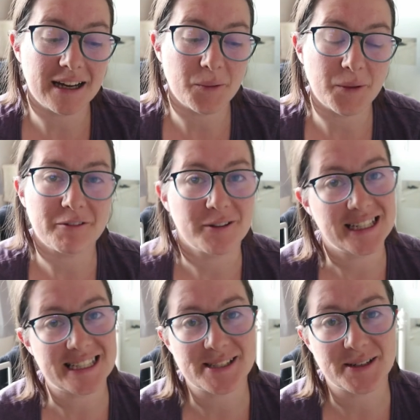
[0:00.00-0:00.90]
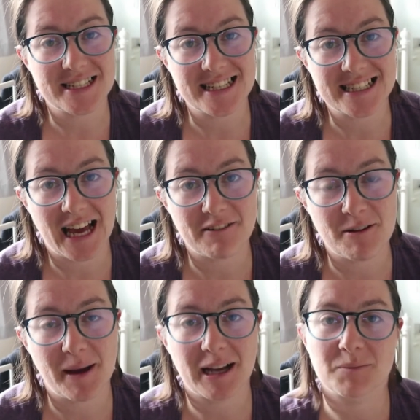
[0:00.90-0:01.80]
we're really excited to have her
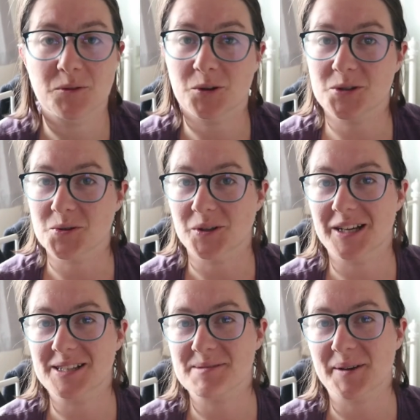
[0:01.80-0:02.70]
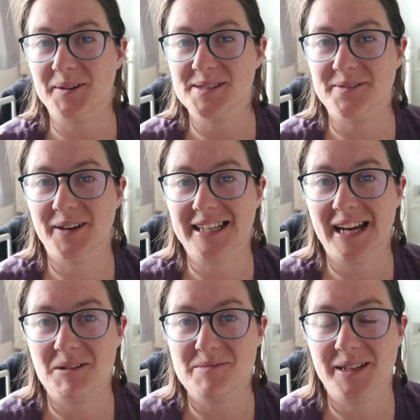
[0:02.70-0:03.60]
back. I'm not going to talk loads about it right
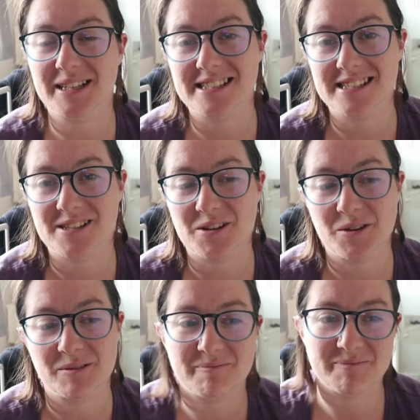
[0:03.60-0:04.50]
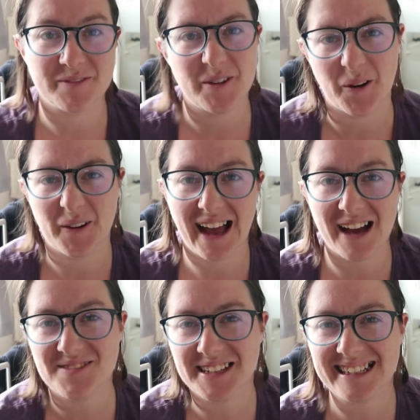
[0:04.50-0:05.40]
now because it's not
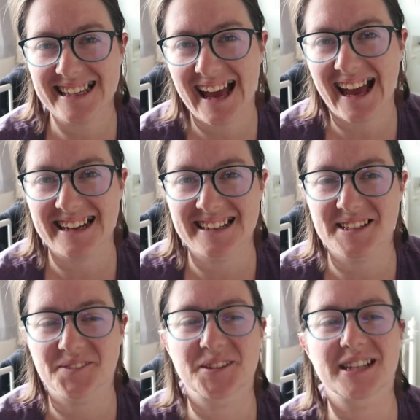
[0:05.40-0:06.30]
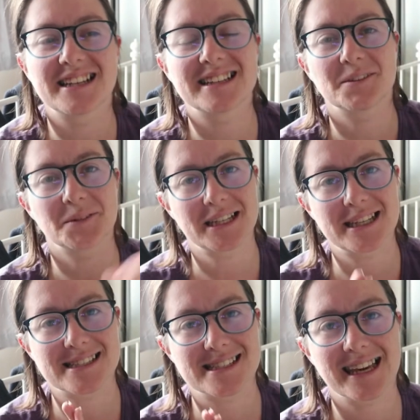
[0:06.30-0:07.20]
happening yet, and I don't want the
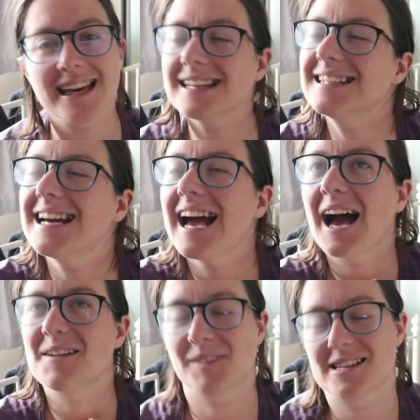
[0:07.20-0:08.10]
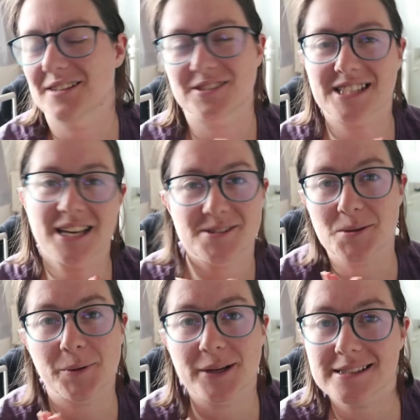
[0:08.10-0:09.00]
kids to hear, because they'll just get
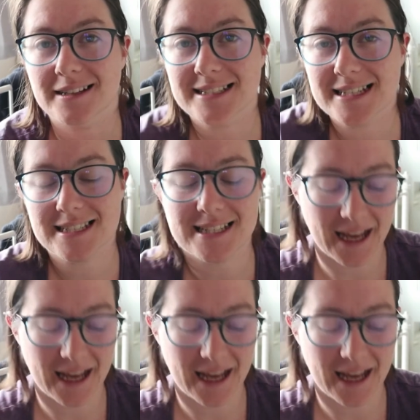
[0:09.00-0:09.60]
super excited.